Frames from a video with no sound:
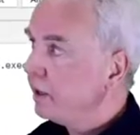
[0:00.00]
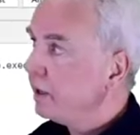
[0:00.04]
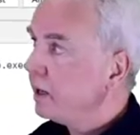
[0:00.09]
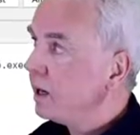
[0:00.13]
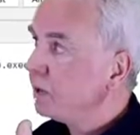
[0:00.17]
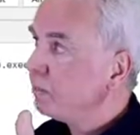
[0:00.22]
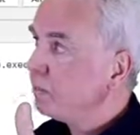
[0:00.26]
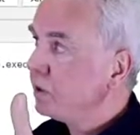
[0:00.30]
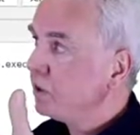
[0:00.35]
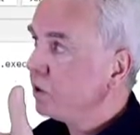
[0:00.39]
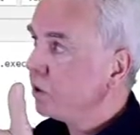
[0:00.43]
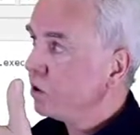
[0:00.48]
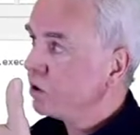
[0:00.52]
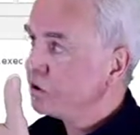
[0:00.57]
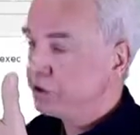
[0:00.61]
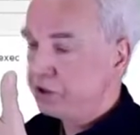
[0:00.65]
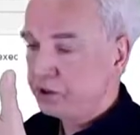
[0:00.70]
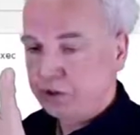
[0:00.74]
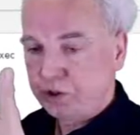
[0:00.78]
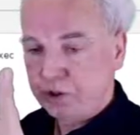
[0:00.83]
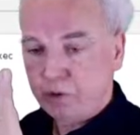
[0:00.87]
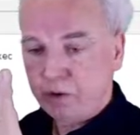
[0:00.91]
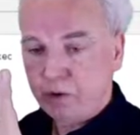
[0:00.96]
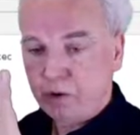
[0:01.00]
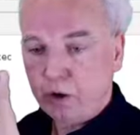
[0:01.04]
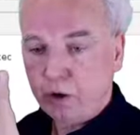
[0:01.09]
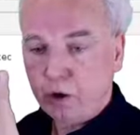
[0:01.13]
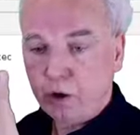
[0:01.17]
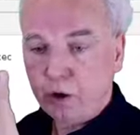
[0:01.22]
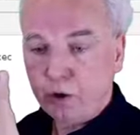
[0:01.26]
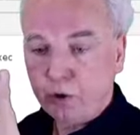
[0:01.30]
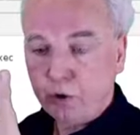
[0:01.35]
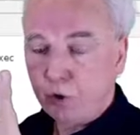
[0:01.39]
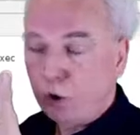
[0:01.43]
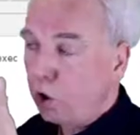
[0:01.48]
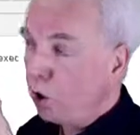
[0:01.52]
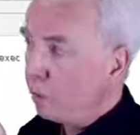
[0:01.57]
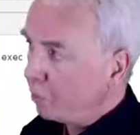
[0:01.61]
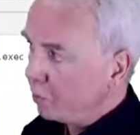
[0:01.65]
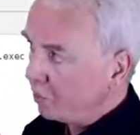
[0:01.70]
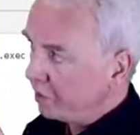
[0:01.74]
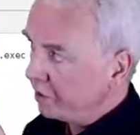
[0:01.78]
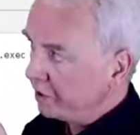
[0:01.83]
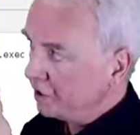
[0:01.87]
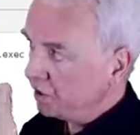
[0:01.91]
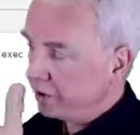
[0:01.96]
And because it's a, an
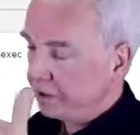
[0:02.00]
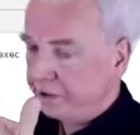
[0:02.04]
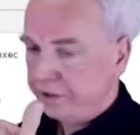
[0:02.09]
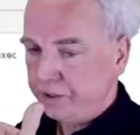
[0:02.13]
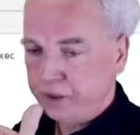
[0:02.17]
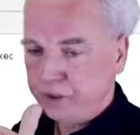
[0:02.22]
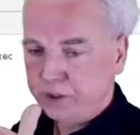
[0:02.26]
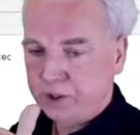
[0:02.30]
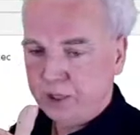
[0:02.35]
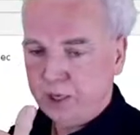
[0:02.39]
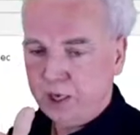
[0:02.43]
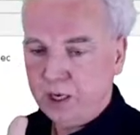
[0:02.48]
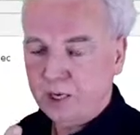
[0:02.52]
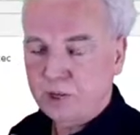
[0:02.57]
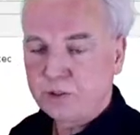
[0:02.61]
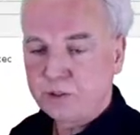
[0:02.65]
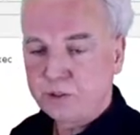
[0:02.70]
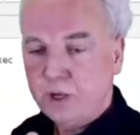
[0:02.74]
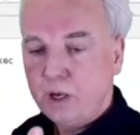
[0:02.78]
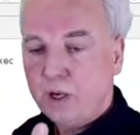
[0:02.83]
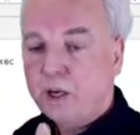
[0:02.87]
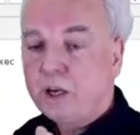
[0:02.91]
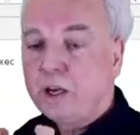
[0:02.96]
operator in this case,